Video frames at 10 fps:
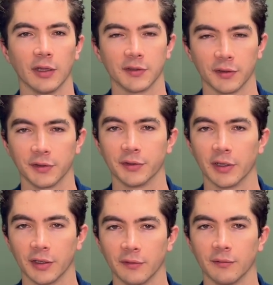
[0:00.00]
as long as you're
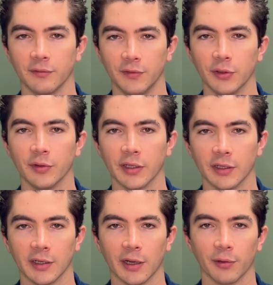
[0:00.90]
not viewing
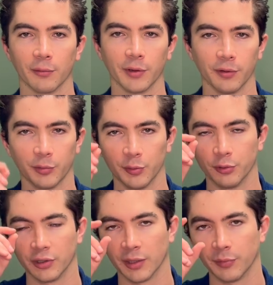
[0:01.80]
in an hour where your
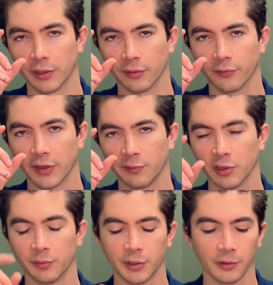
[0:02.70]
pupil will get bigger than 5
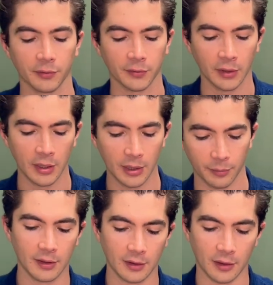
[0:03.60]
millimeters.
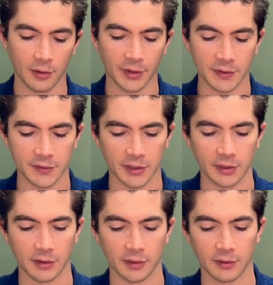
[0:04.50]
All that
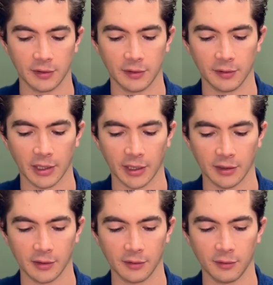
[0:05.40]
said,
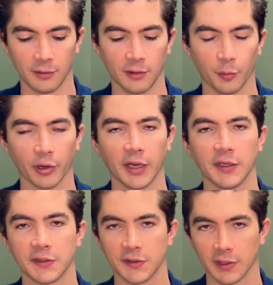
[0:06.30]
like, the
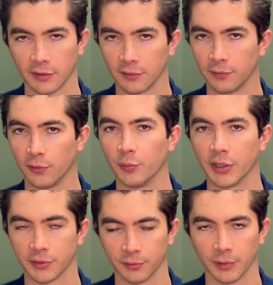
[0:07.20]
brightness is not the full
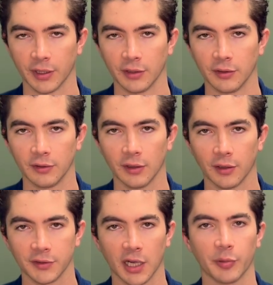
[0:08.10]
picture, right?
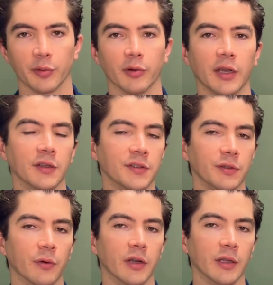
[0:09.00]
On top of the brightness,
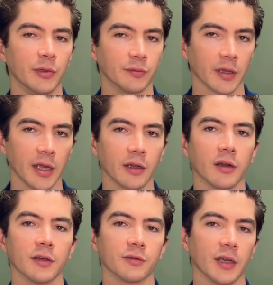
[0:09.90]
you want an image with high
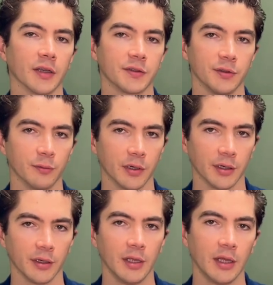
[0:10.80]
contrast. You
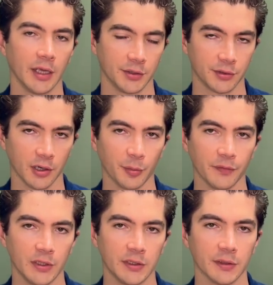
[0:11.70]
want as sharp
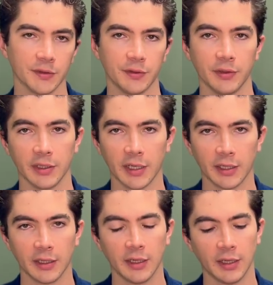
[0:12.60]
of detail as you can get.